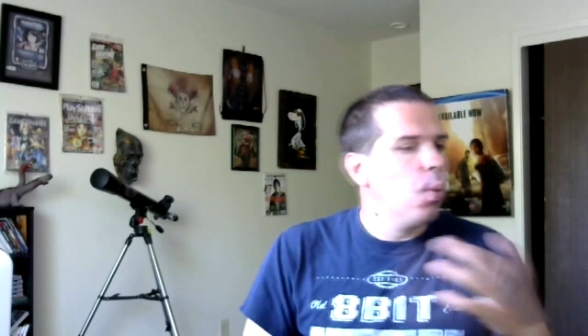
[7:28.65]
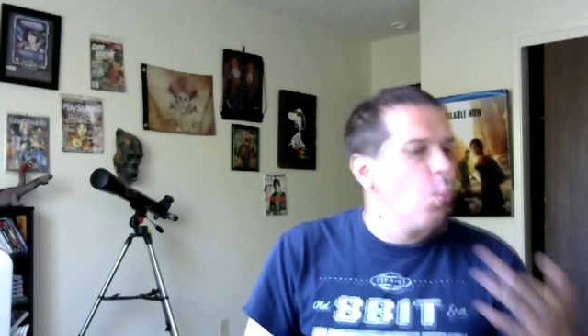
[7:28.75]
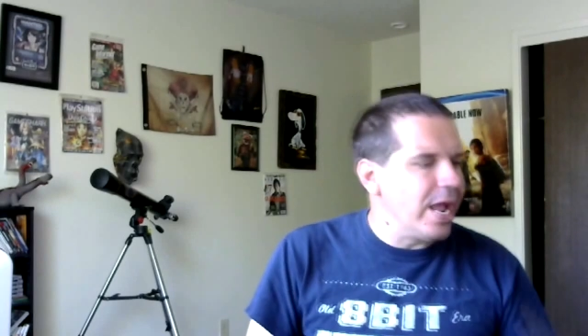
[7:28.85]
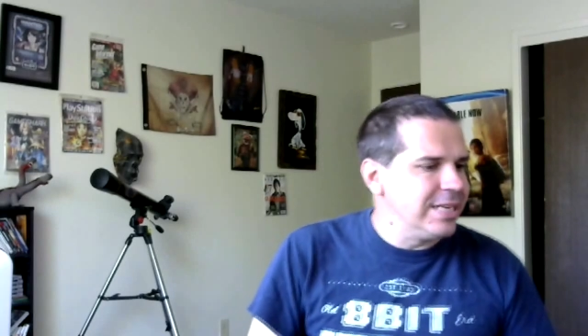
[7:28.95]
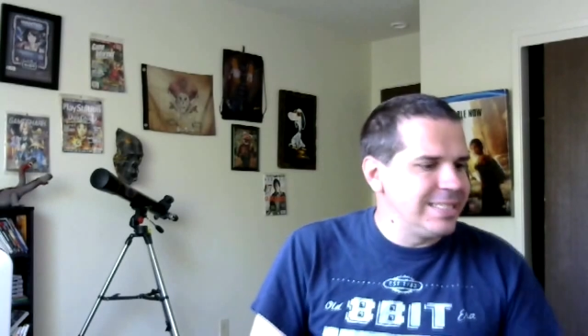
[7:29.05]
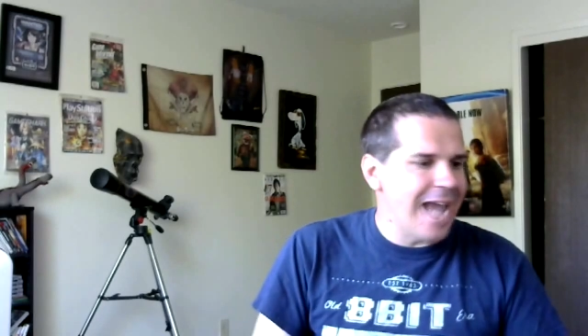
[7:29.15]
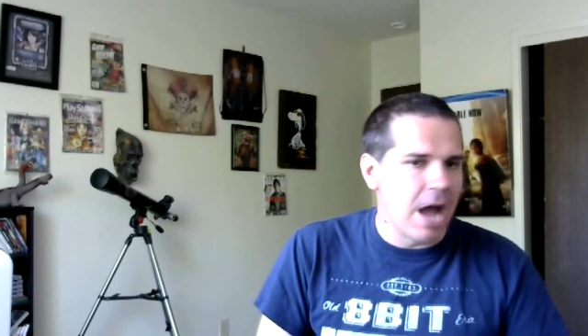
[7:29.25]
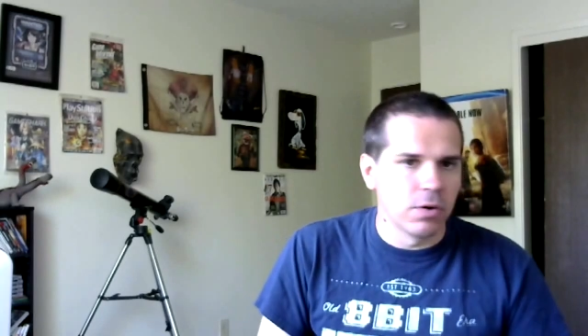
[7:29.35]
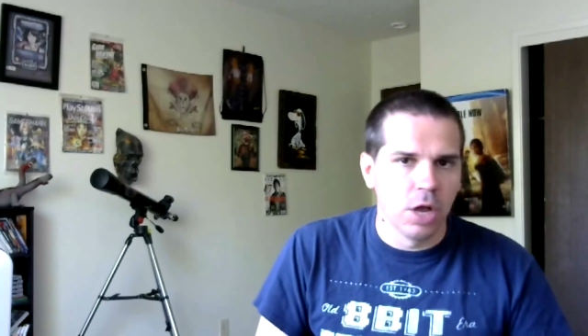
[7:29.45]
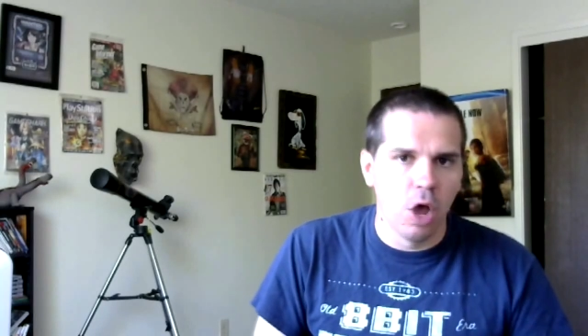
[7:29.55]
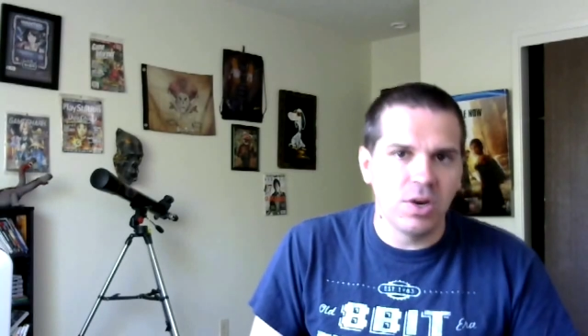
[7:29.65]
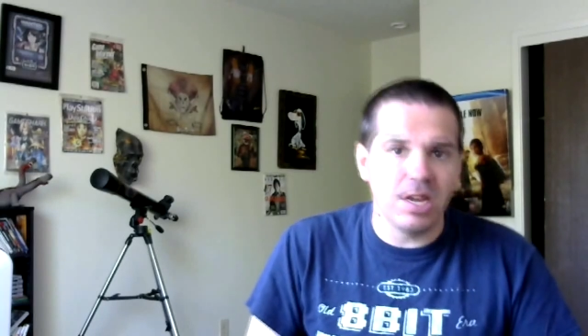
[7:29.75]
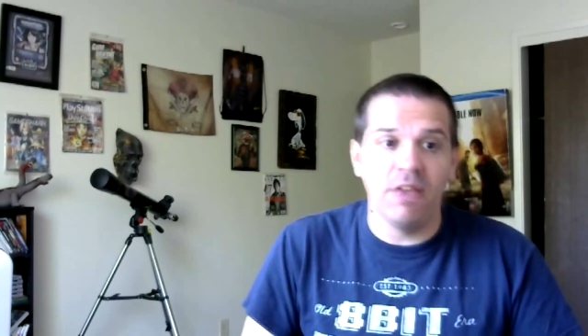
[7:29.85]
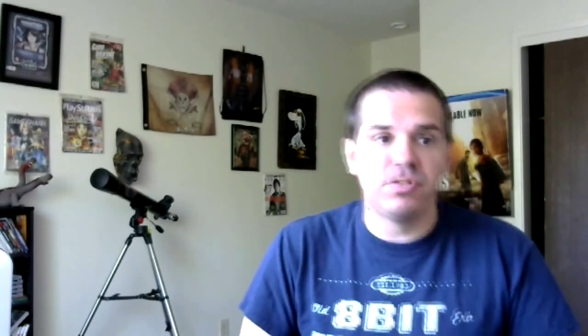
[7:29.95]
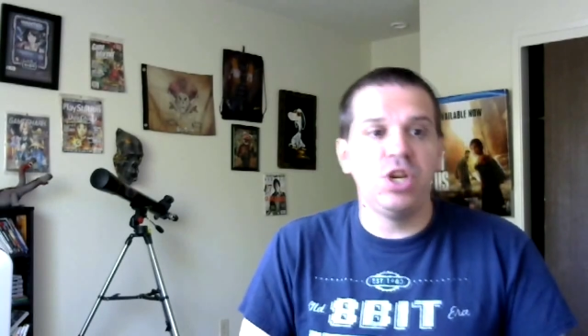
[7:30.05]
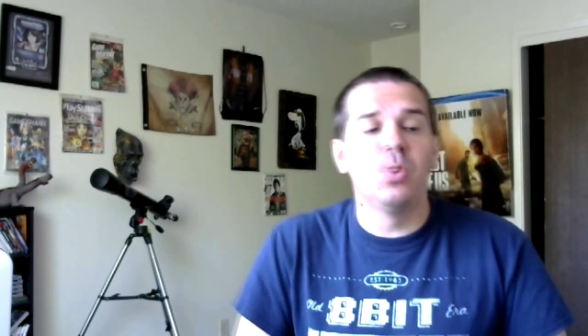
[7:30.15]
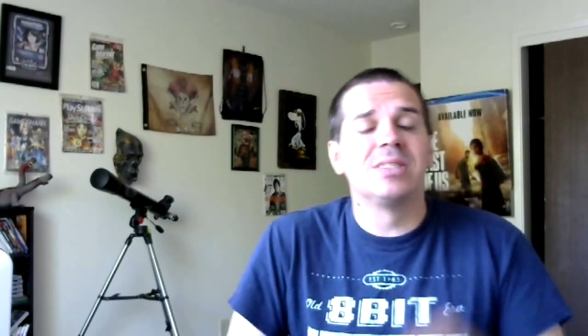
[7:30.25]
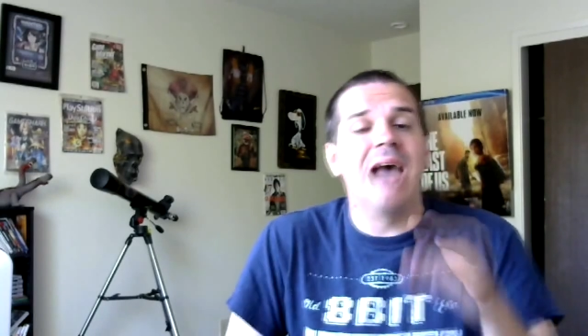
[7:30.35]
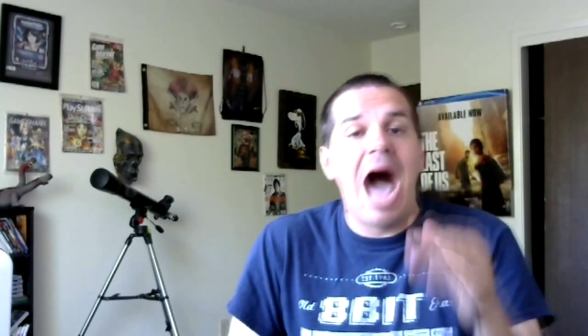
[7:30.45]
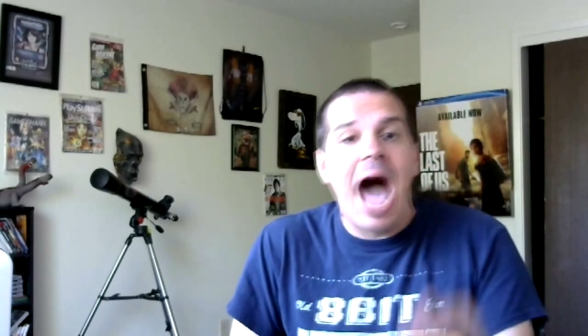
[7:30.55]
when downloaded, if she
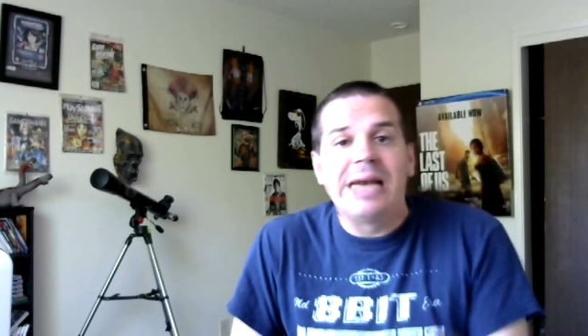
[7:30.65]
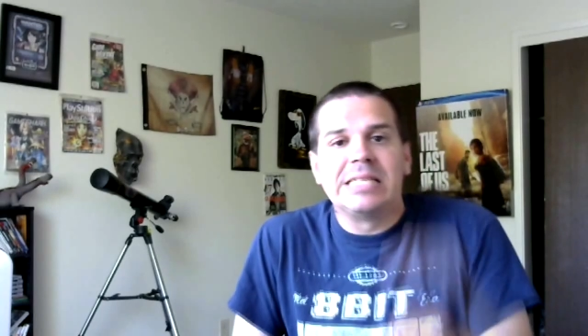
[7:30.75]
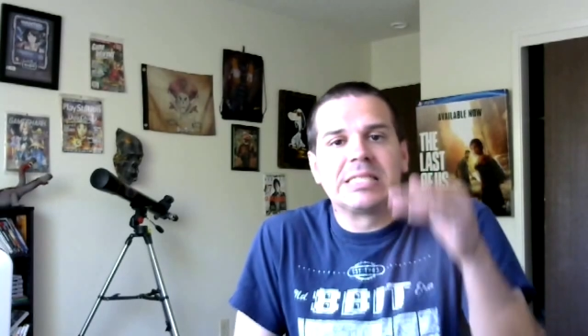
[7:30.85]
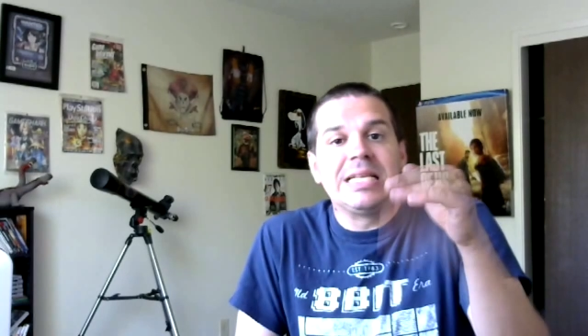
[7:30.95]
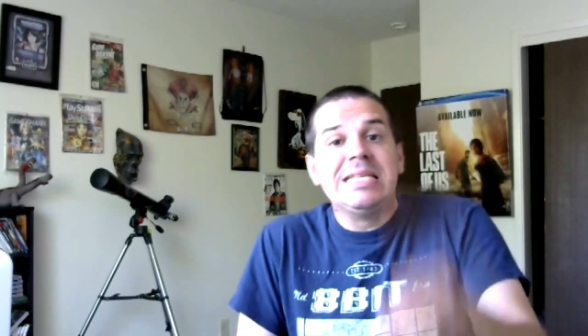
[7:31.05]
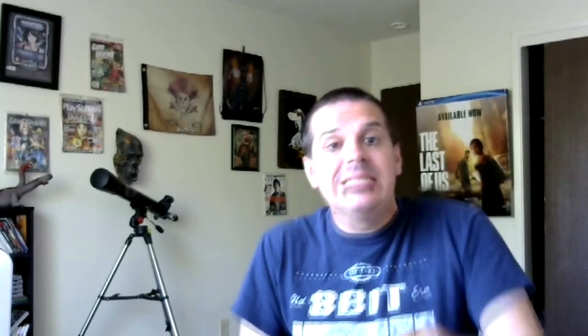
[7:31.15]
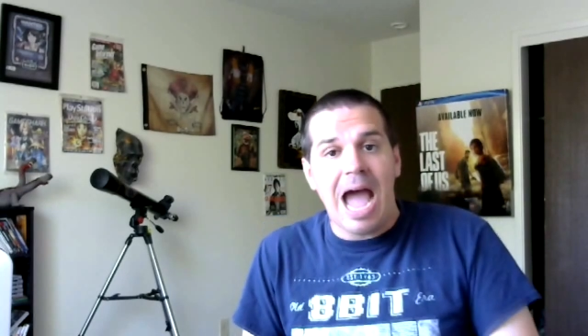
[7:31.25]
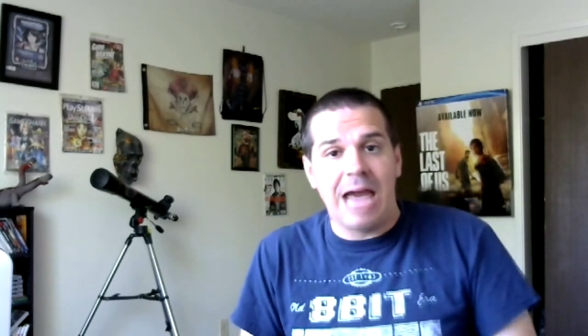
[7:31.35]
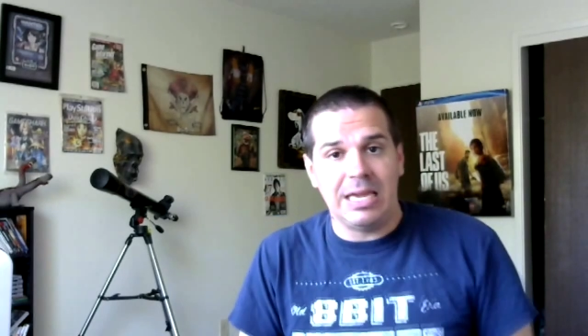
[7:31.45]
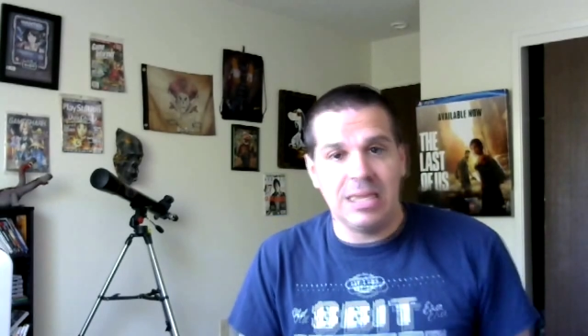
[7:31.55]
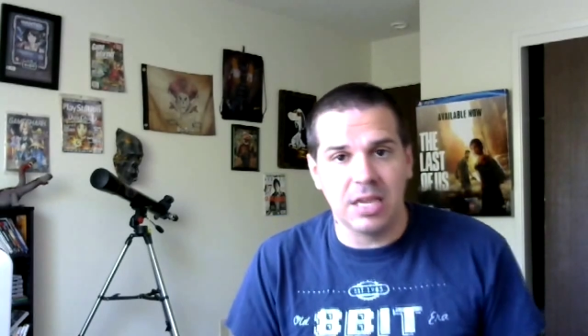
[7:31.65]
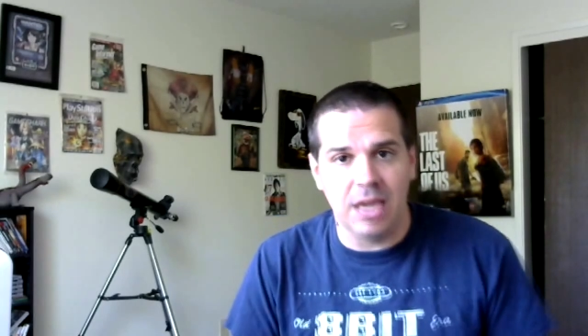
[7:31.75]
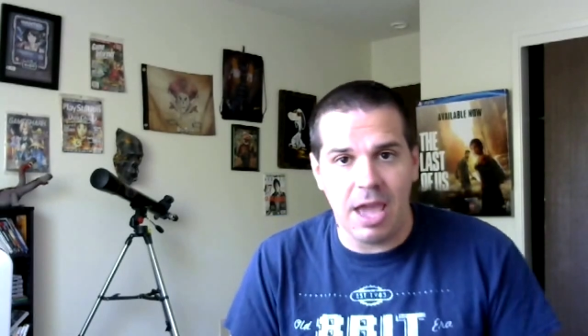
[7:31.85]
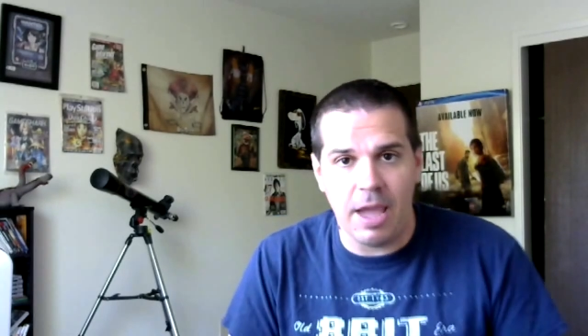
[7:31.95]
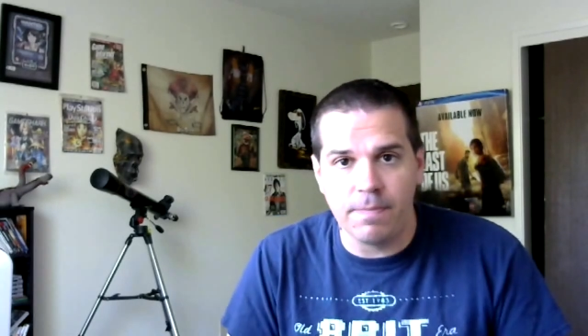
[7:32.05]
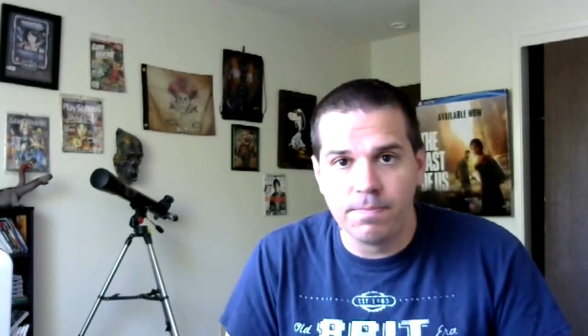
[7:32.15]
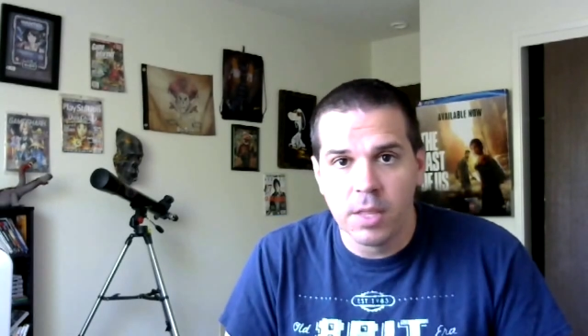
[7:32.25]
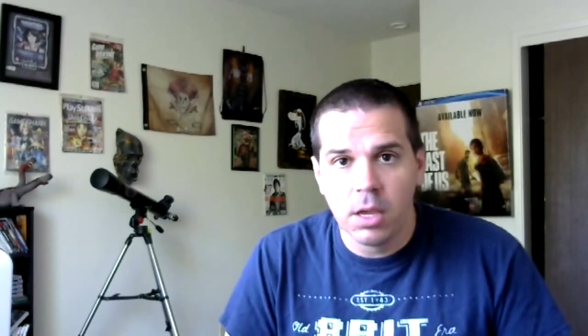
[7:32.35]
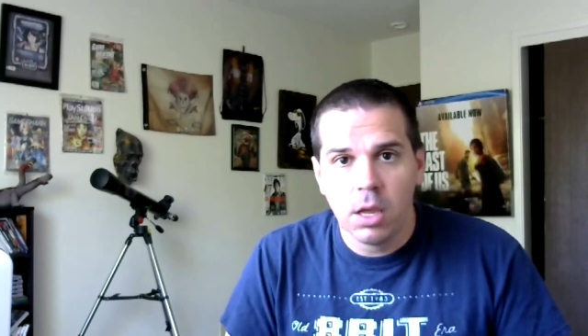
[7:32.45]
was honestly not in the game,